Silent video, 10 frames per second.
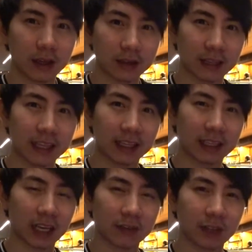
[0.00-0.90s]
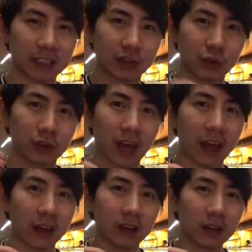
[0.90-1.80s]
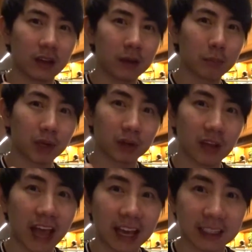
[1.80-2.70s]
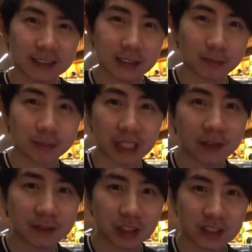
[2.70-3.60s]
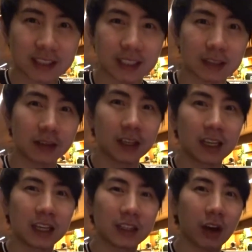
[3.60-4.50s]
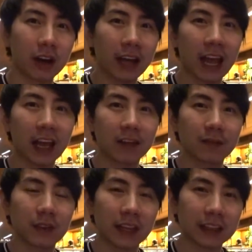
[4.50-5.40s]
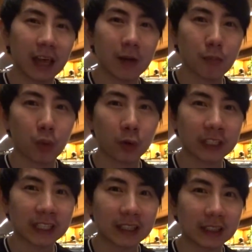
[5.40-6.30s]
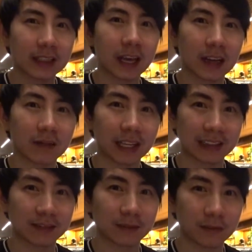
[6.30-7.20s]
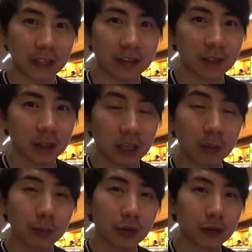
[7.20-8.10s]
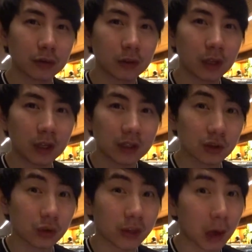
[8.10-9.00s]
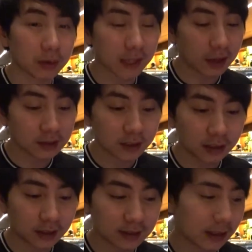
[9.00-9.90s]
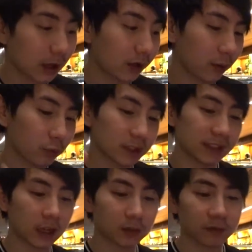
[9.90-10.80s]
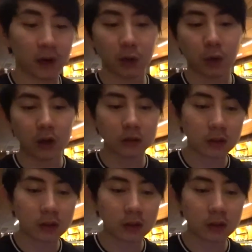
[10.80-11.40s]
they kind of like do that, but add some beef just to not have like that porky kind of like flavor come through. So that was actually nice. That was done very well.